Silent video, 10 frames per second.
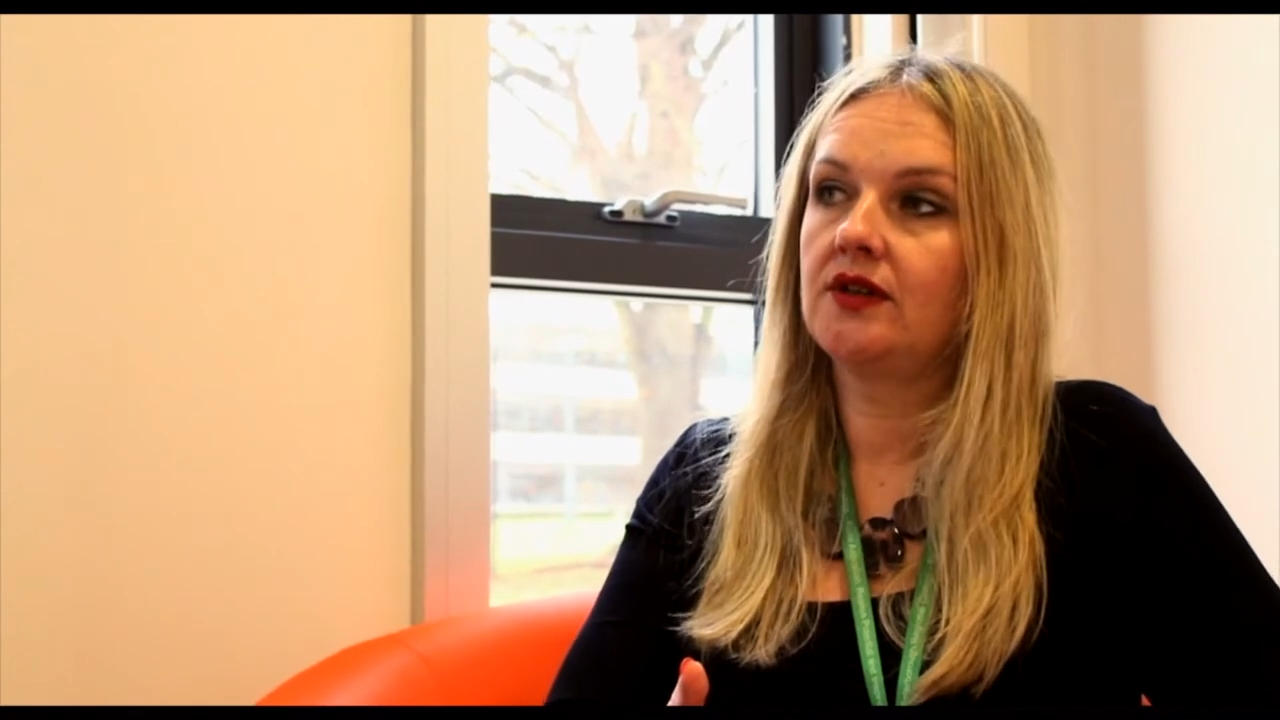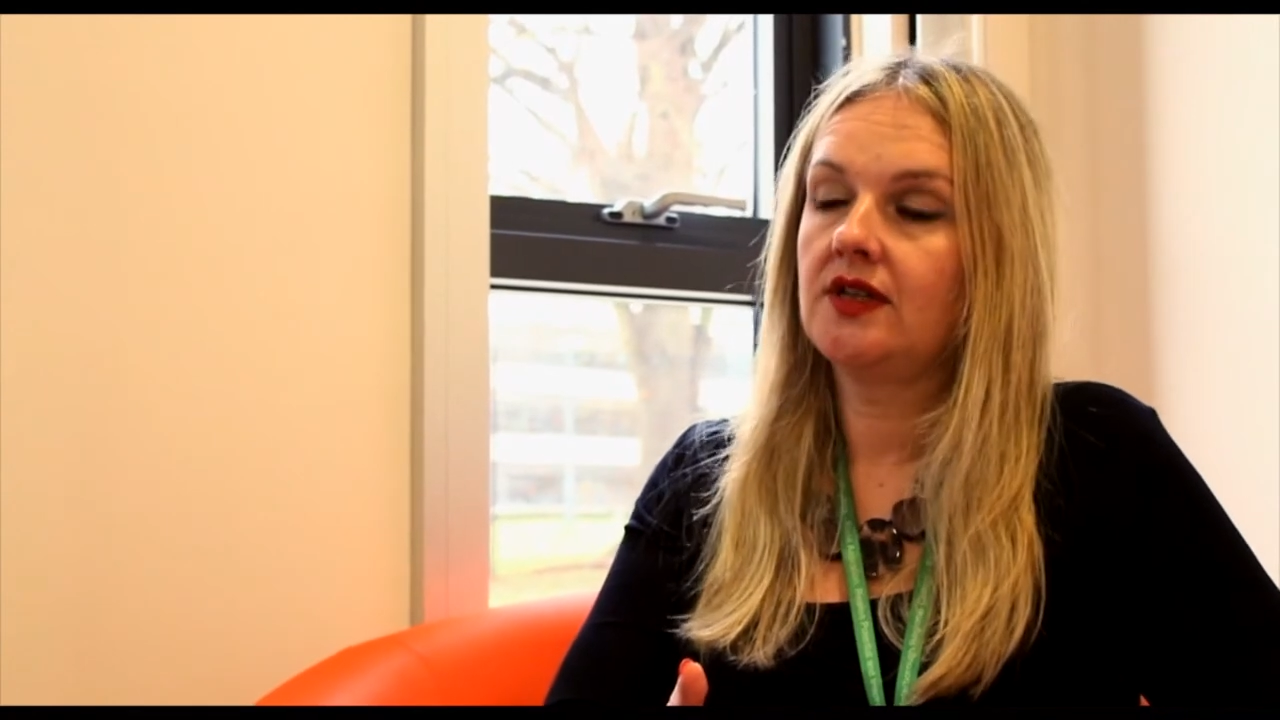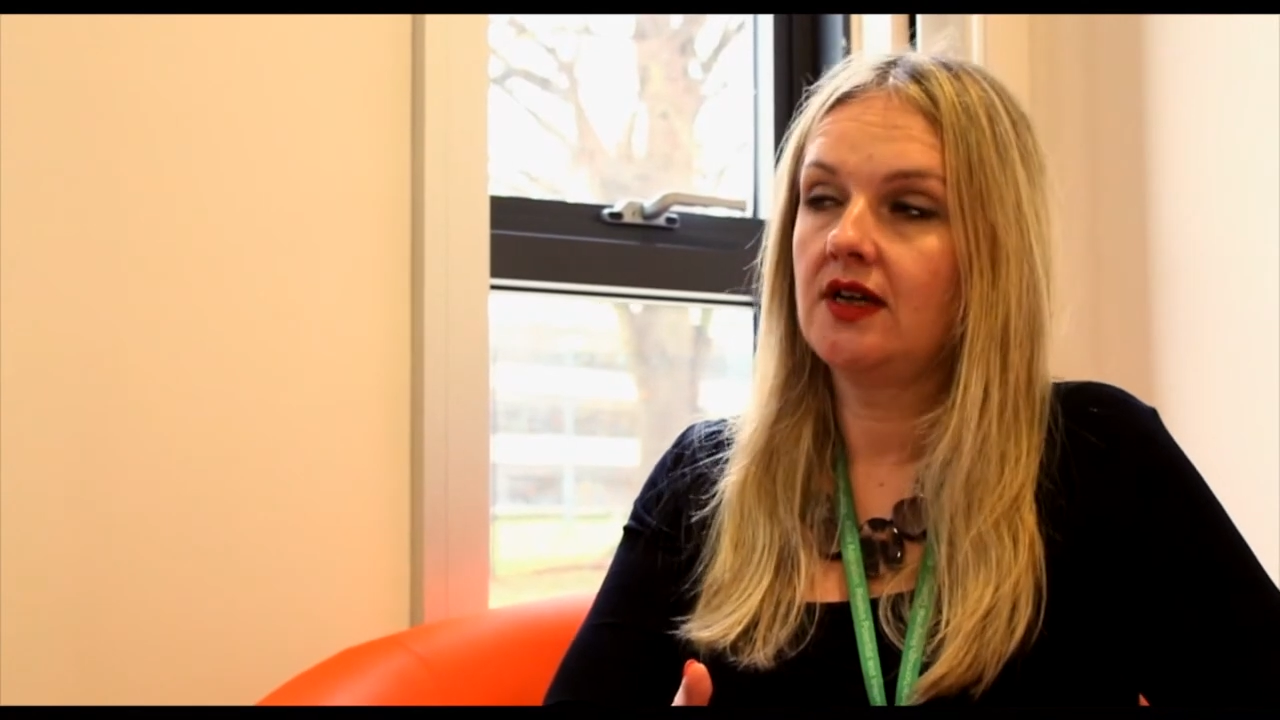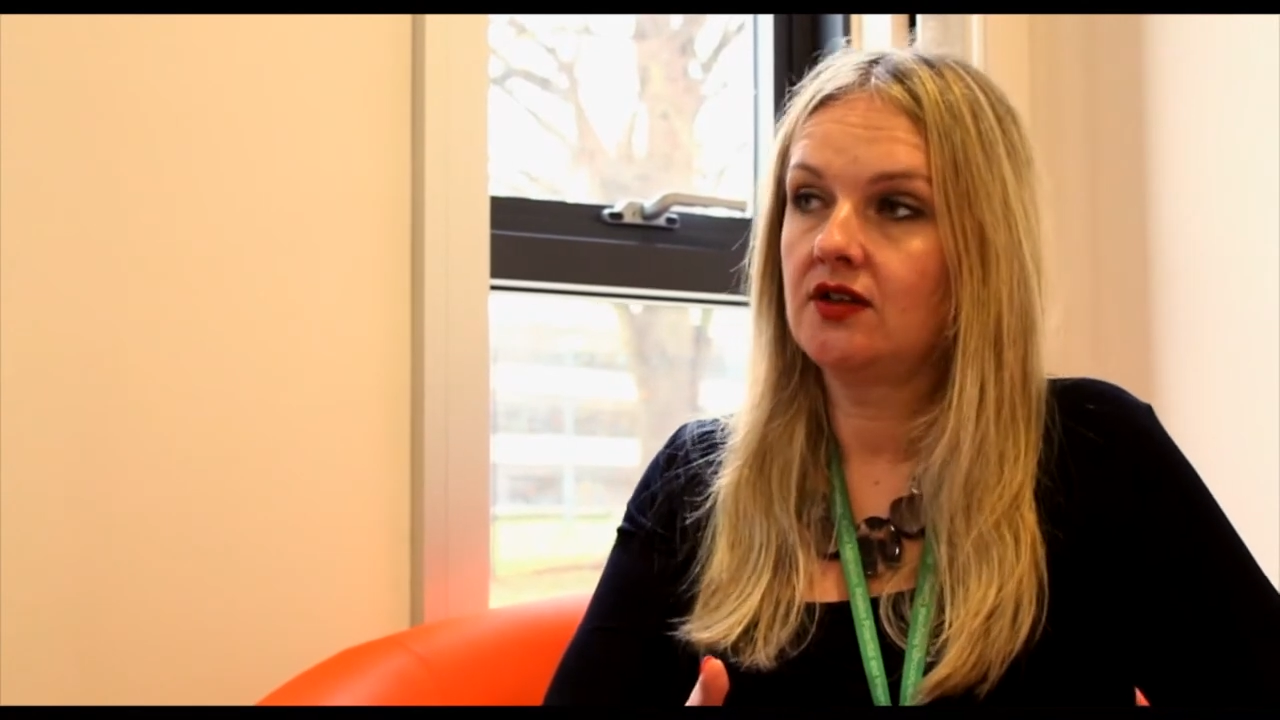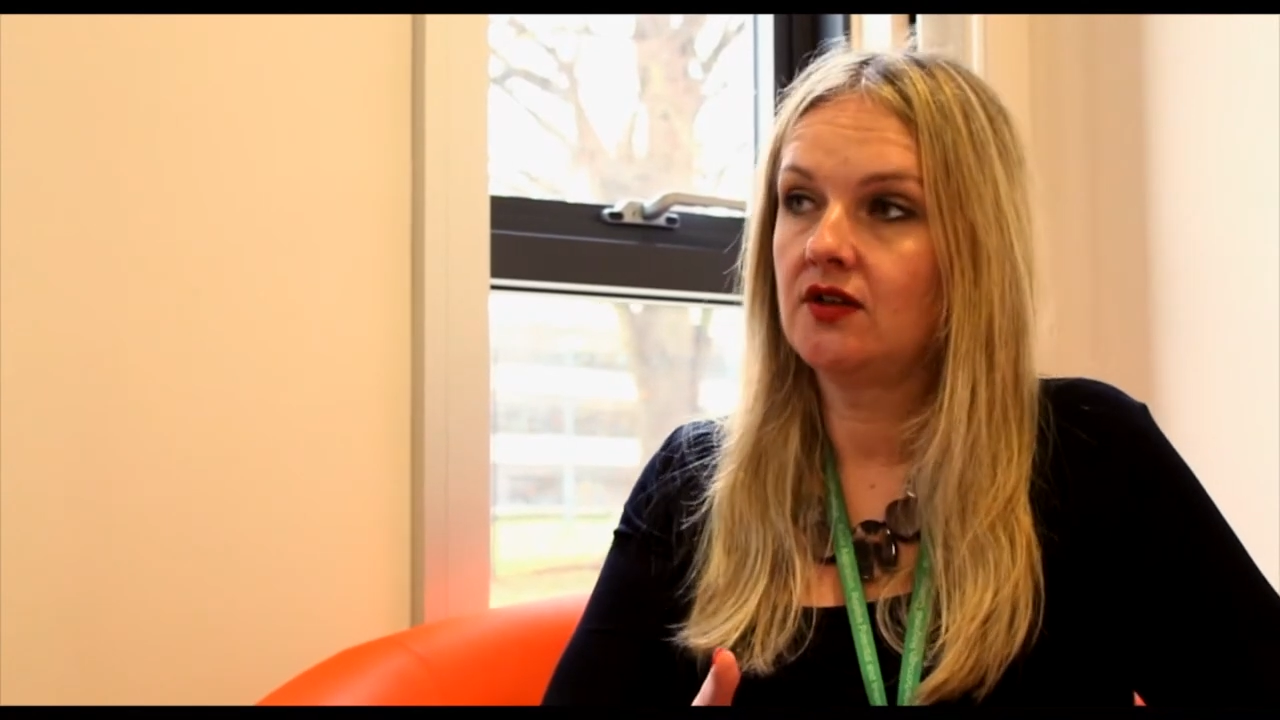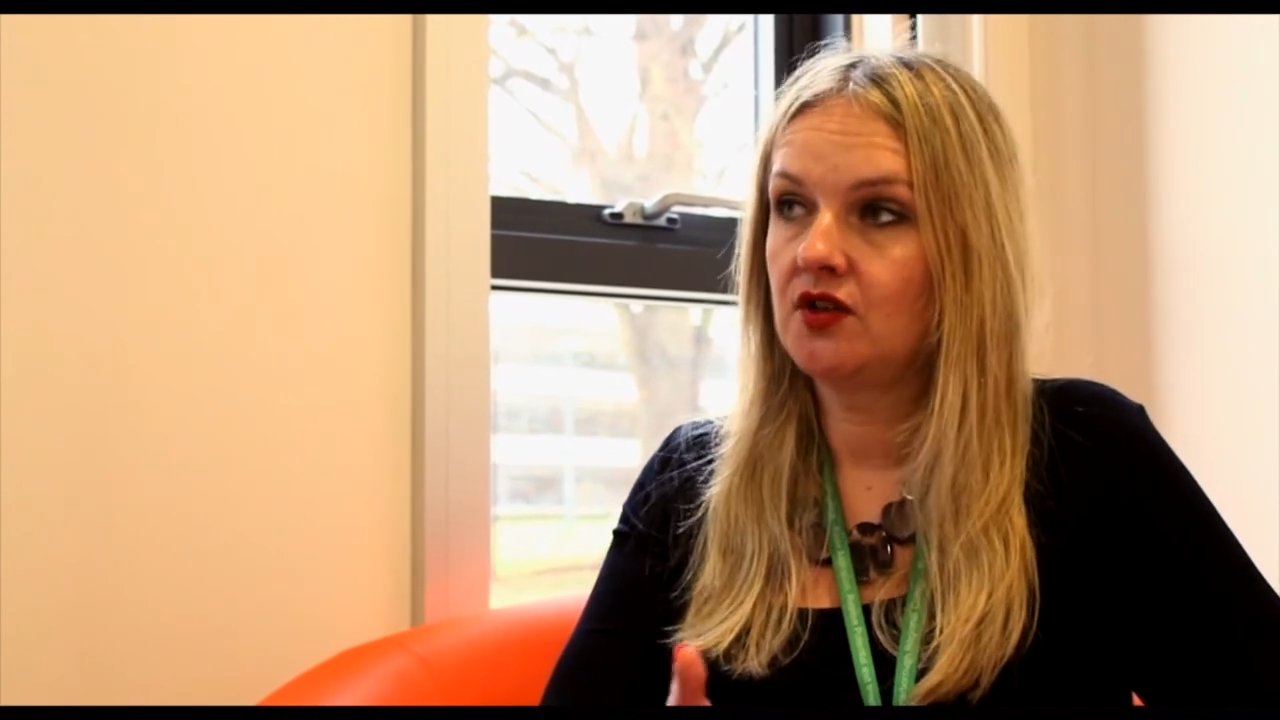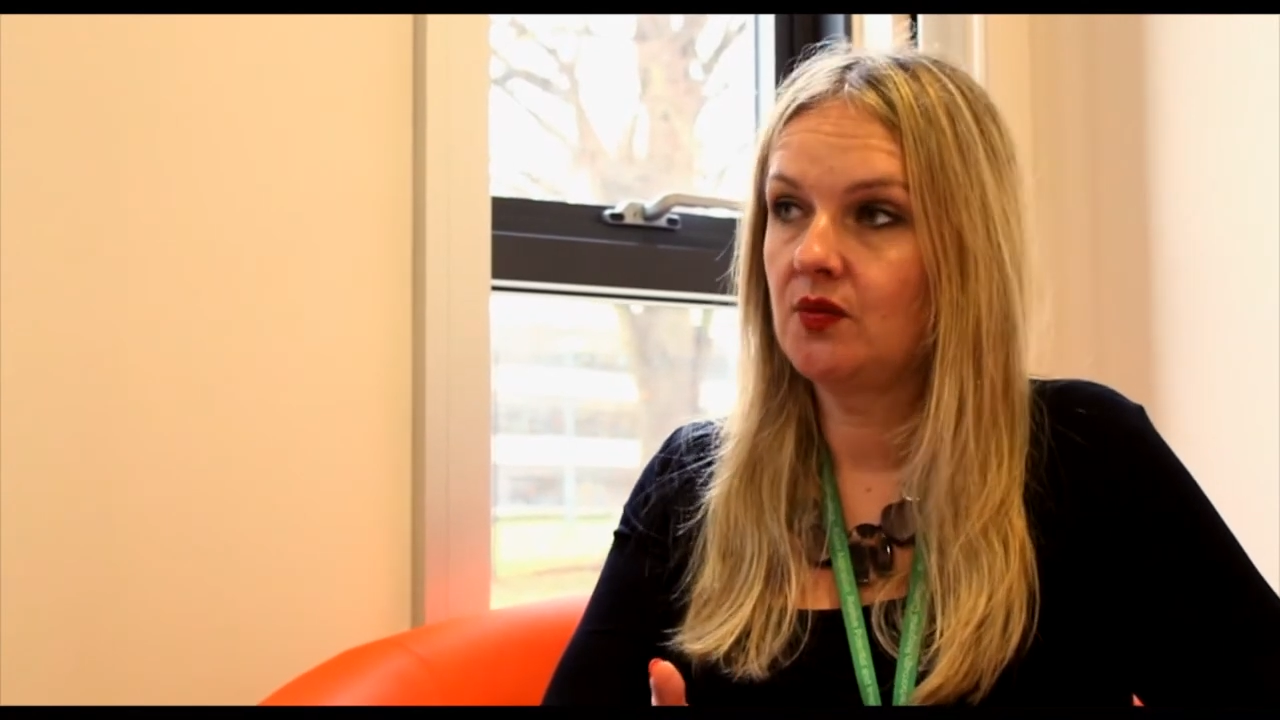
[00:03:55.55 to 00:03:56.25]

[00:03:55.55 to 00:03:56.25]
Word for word: attention and